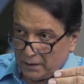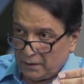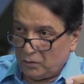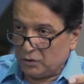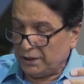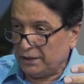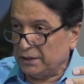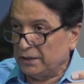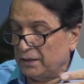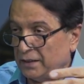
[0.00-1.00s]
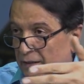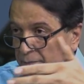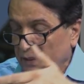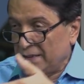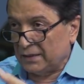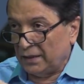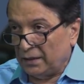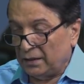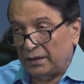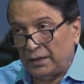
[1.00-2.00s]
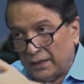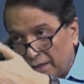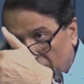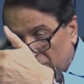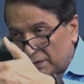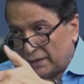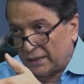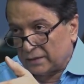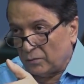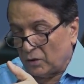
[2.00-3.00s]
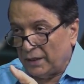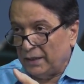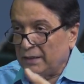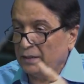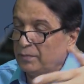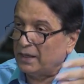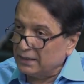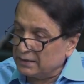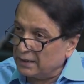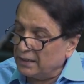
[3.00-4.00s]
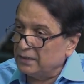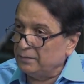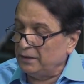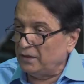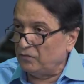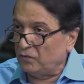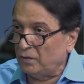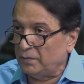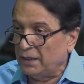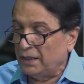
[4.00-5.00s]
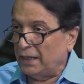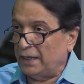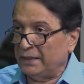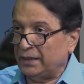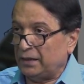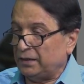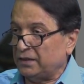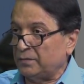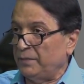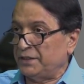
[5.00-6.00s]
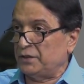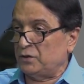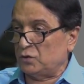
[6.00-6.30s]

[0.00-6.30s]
you see General Ranbir Singh, he announced the next morning that Pakistan has been informed and this mission is